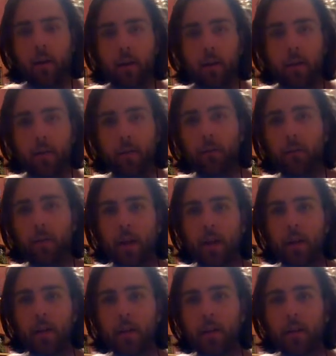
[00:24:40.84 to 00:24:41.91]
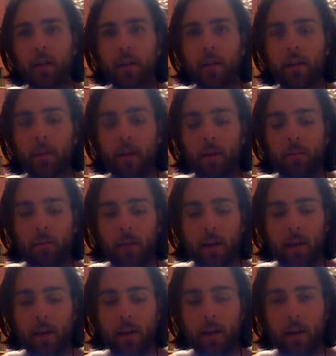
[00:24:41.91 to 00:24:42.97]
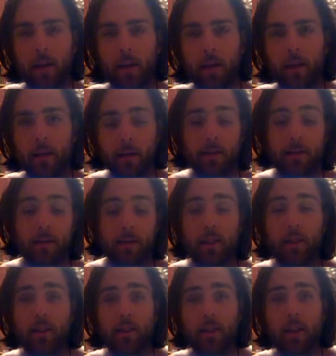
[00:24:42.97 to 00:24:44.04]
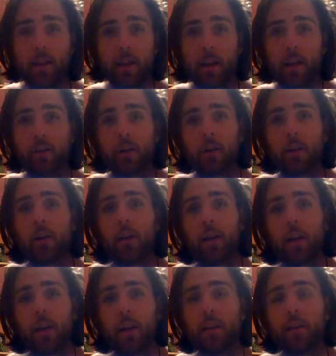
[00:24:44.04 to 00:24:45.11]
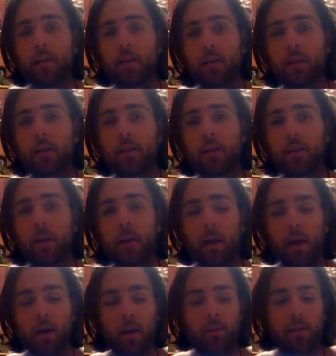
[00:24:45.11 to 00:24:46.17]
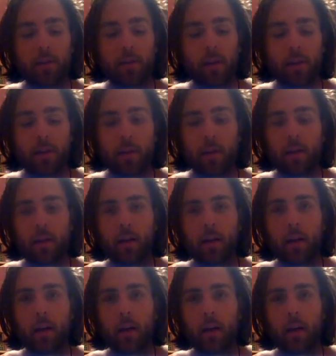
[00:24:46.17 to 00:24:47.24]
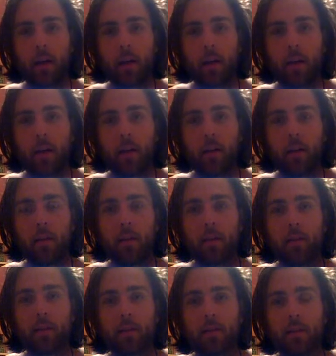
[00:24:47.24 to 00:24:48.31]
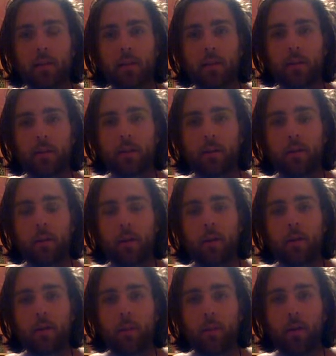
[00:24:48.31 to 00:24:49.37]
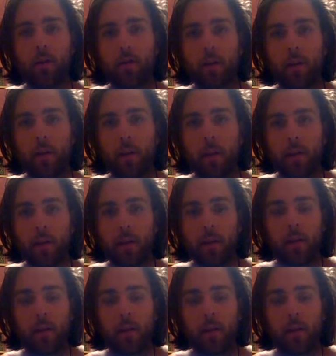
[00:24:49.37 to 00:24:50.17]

um, and can be a, is essentially a governor in the system and preventing uh, the rest of the system from overheating.